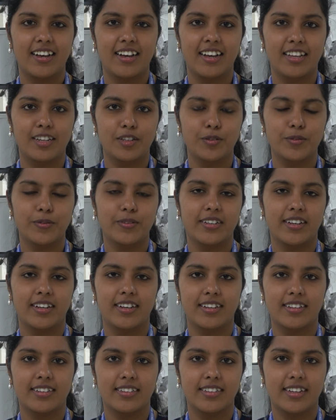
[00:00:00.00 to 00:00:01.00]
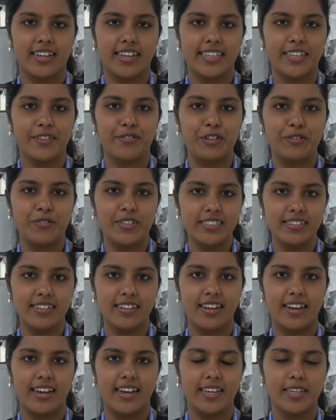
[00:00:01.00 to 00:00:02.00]
Hello, uh, hi
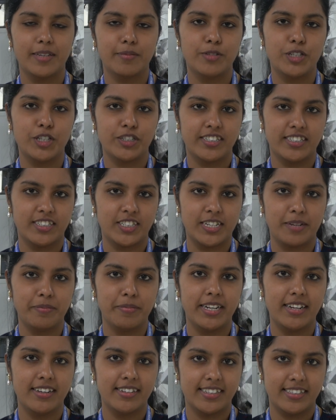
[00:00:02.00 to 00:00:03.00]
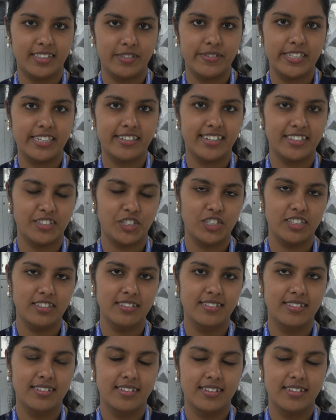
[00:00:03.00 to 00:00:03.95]
everyone. I am Doctor Sharmila Kadirvel Raja.